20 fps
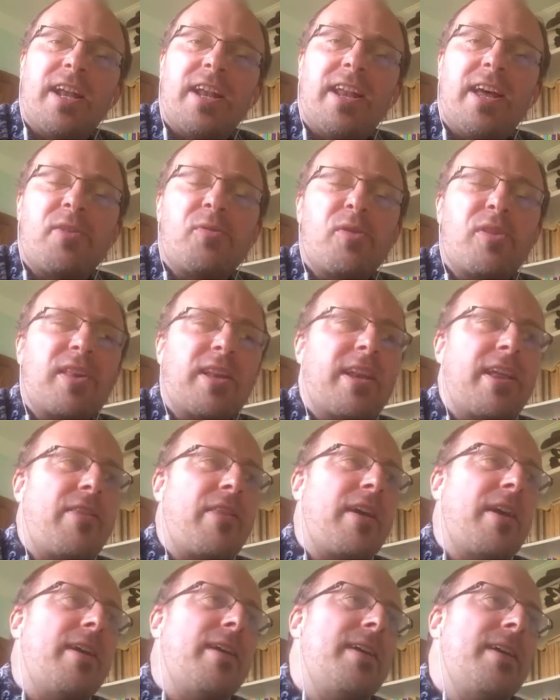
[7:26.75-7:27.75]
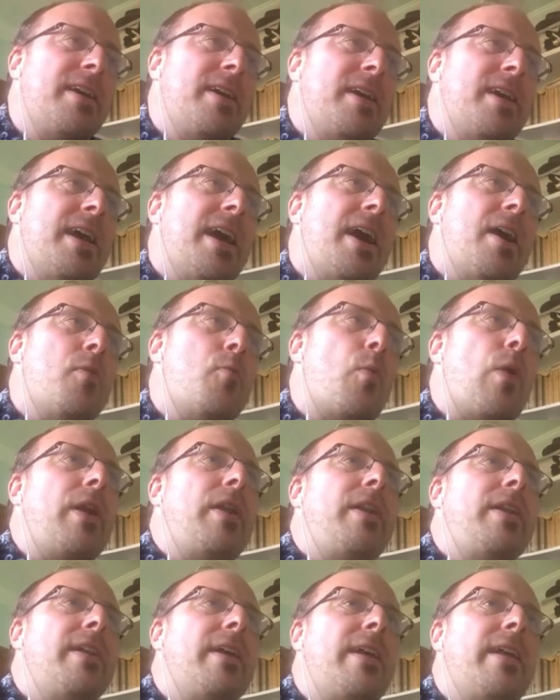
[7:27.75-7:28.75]
And that was another
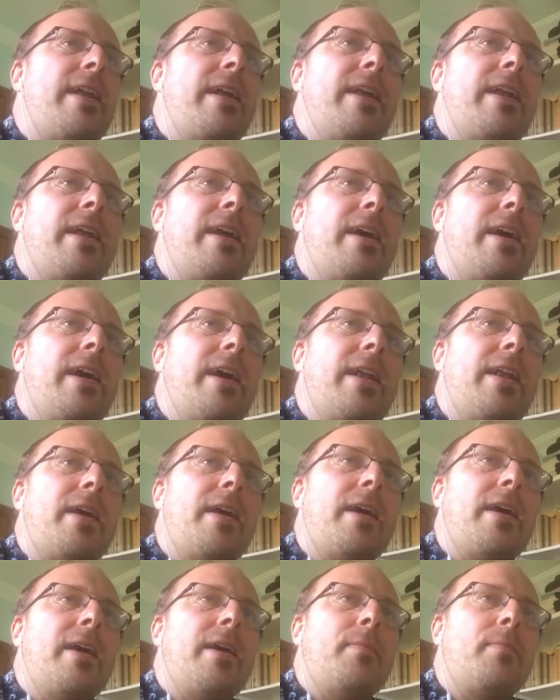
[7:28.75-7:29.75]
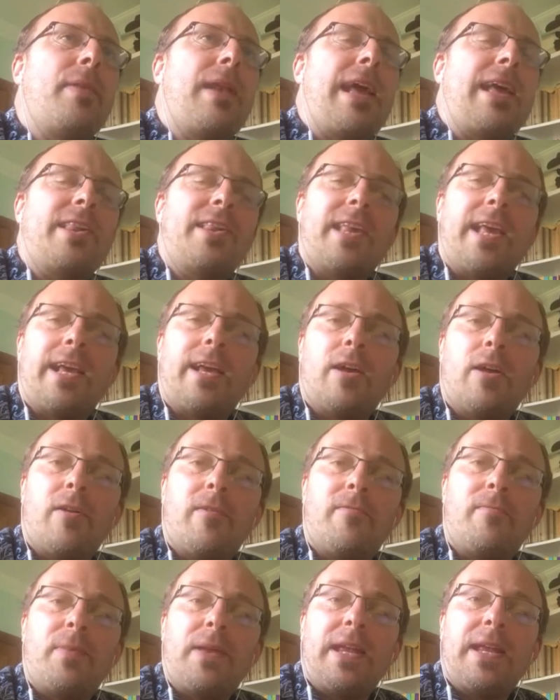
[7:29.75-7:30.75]
wonder and a blessing
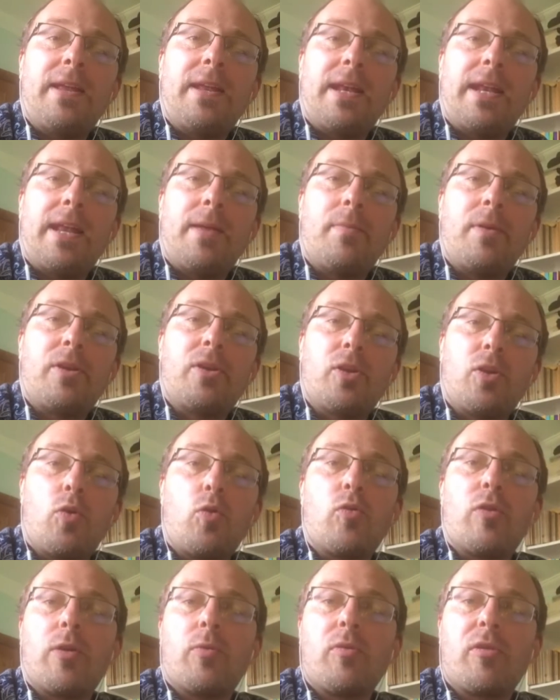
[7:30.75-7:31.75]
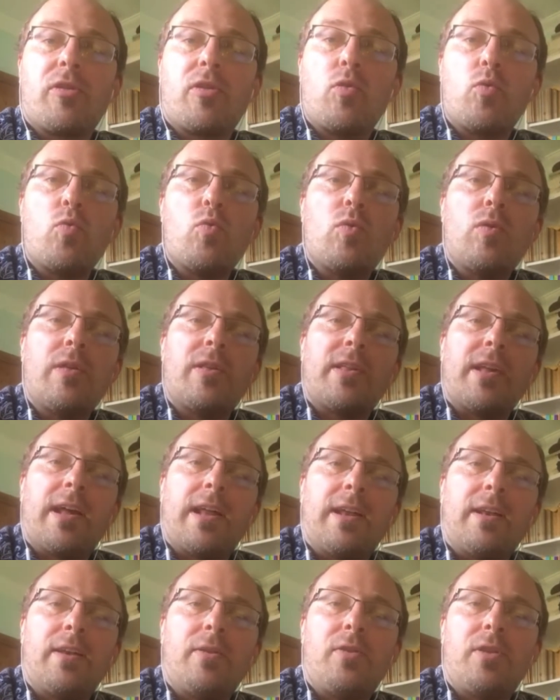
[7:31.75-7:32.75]
of being able to go around schools
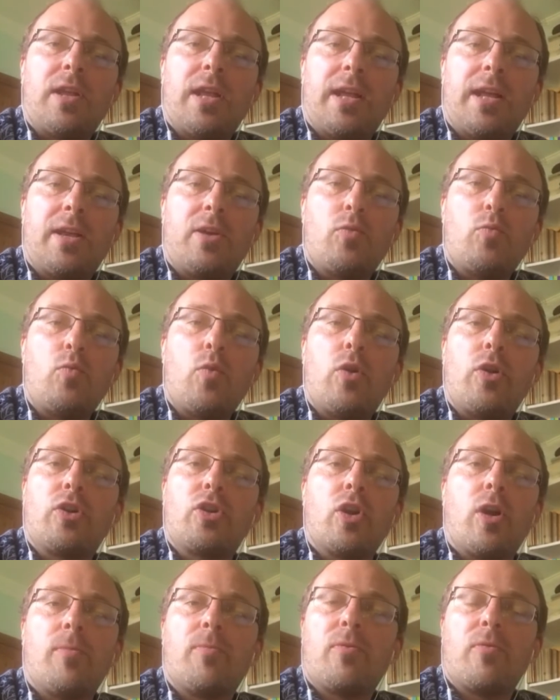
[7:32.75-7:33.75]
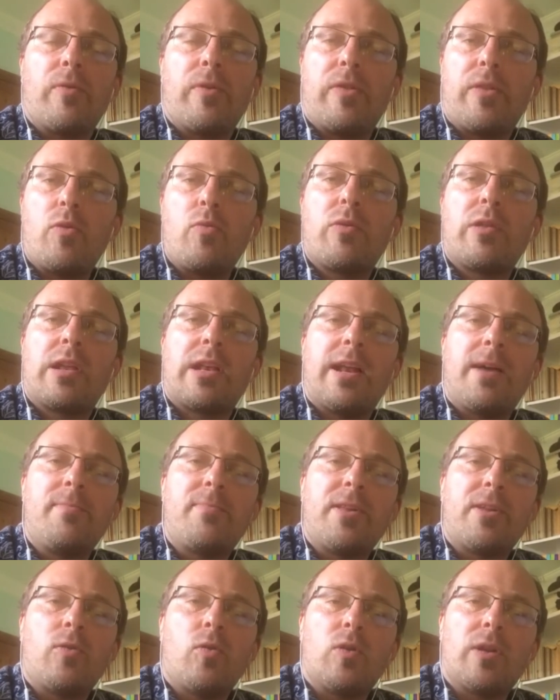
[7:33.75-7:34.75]
and do workshops with youth
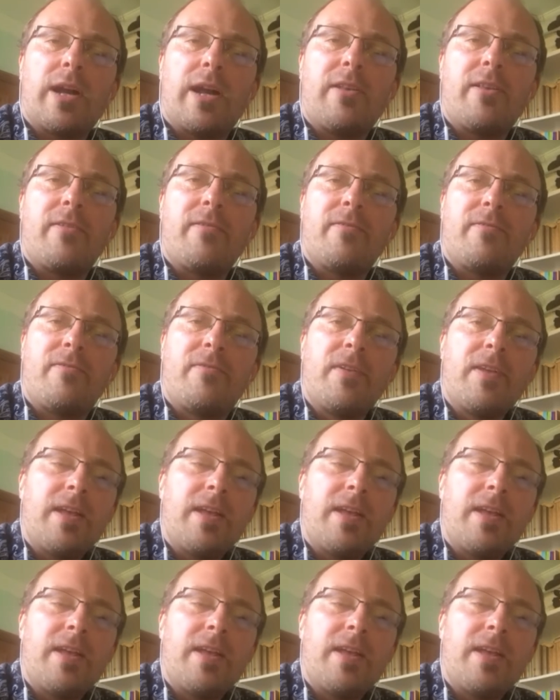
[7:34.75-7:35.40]
clubs and all kinds of